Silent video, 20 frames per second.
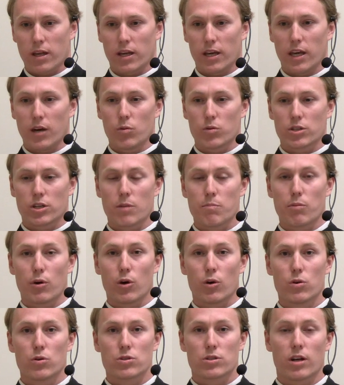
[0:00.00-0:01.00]
It was
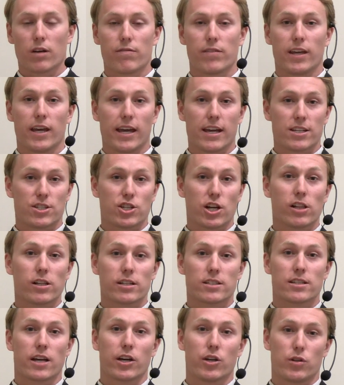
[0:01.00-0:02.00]
composed of the
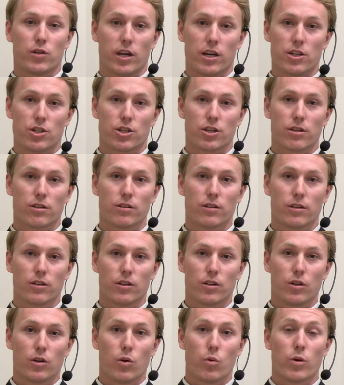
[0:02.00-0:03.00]
angelic salutation,
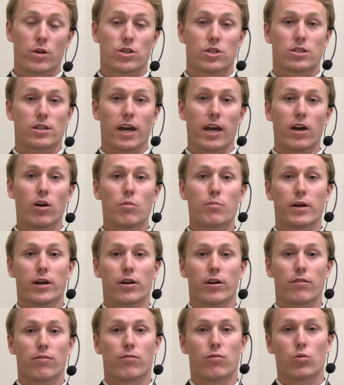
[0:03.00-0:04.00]
which is Hail
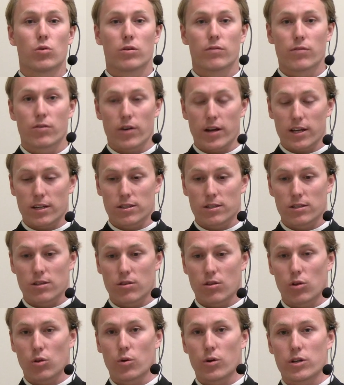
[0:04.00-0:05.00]
Mary, full of grace,
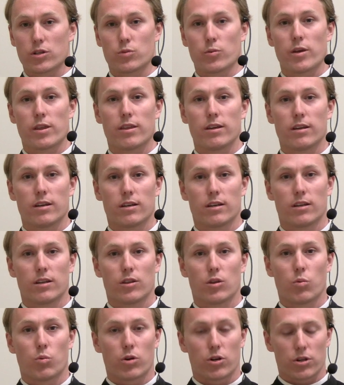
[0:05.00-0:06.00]
the Lord is with thee,
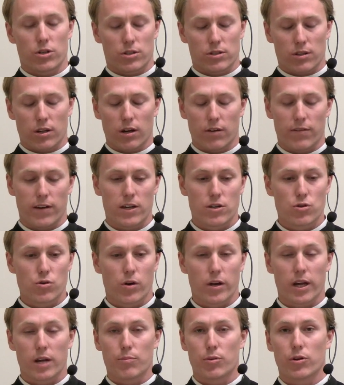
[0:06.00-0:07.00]
the words of Angel
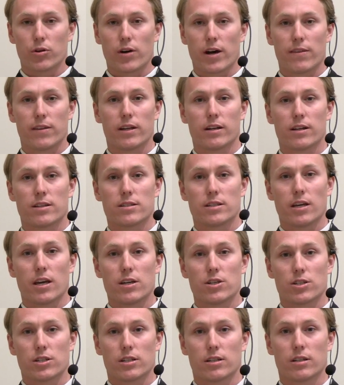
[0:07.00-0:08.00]
Gabriel at the
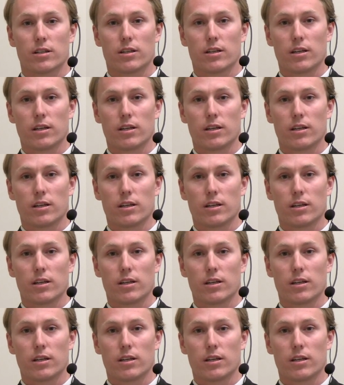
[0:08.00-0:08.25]
Annunciation.